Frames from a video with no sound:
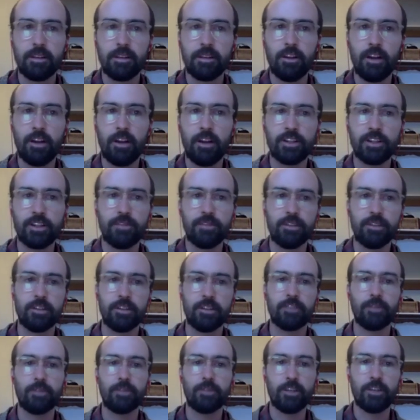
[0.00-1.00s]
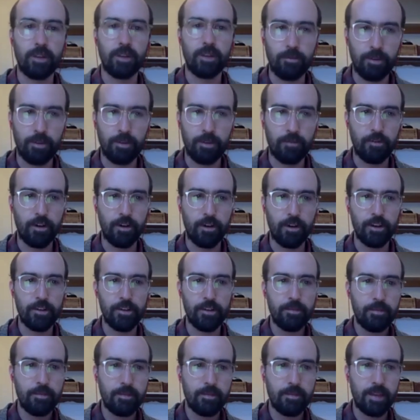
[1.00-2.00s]
launch of the 2021
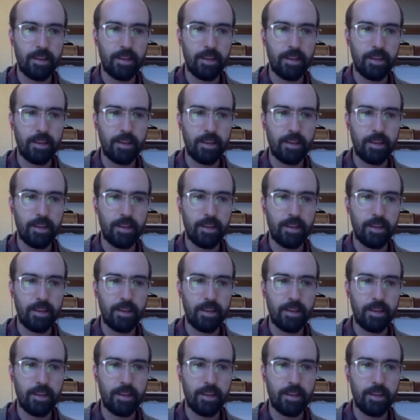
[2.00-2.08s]
volume